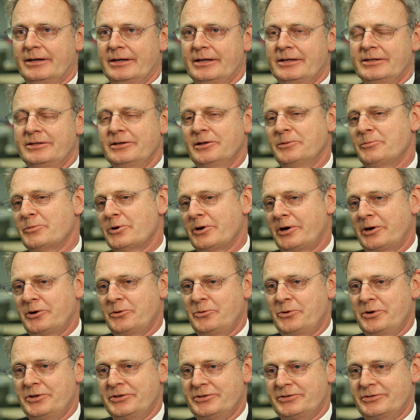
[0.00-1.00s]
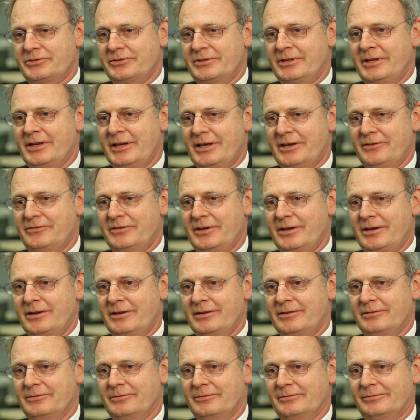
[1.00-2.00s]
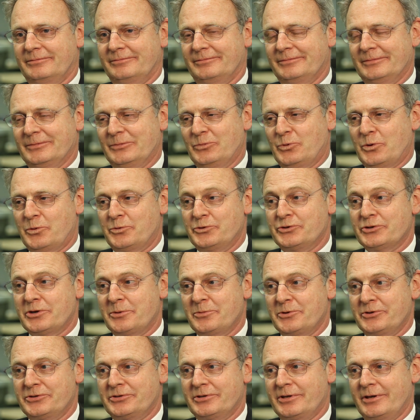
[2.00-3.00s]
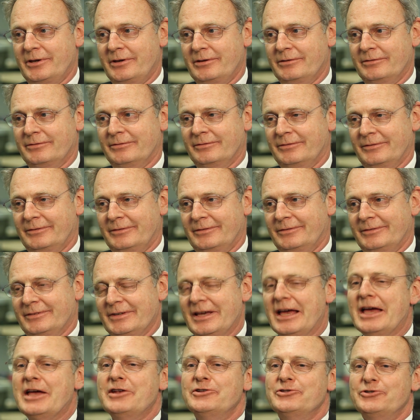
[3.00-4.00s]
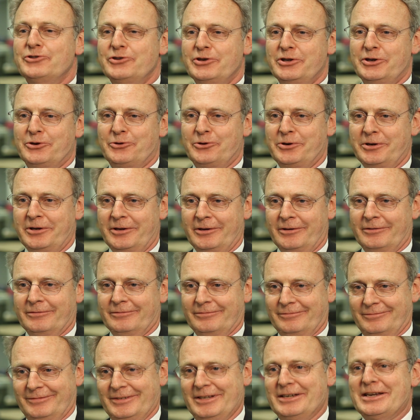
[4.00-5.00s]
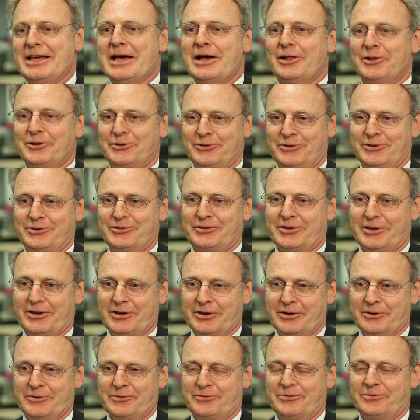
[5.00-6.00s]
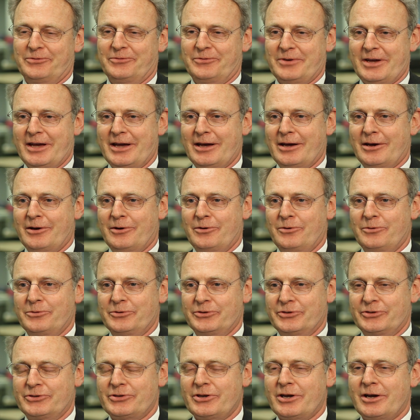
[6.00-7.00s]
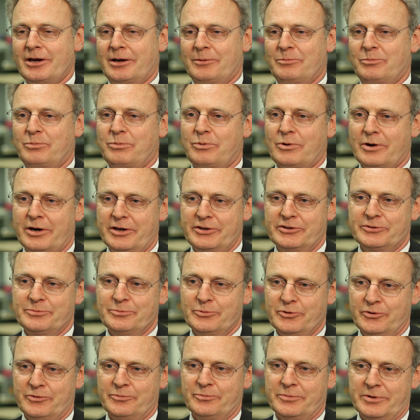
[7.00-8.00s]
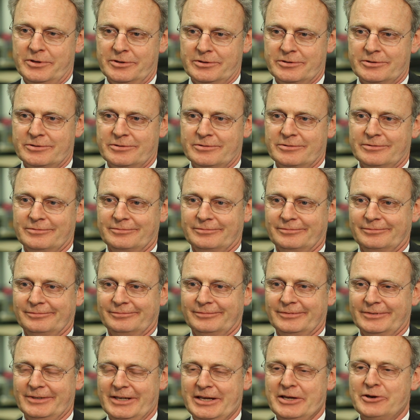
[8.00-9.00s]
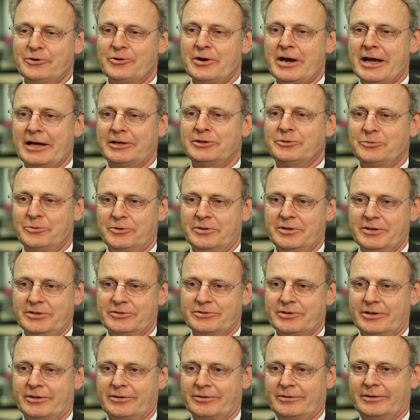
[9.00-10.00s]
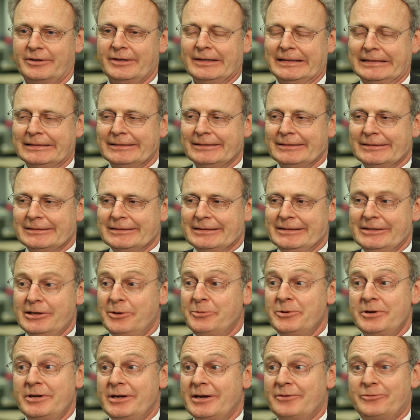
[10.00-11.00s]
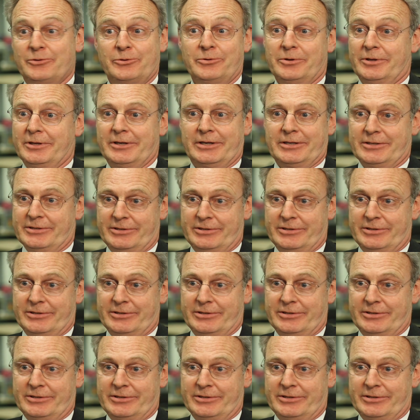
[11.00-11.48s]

until Markowitz gave what was almost an engineering analysis of how stock price movements interacted with each other, nobody had ever really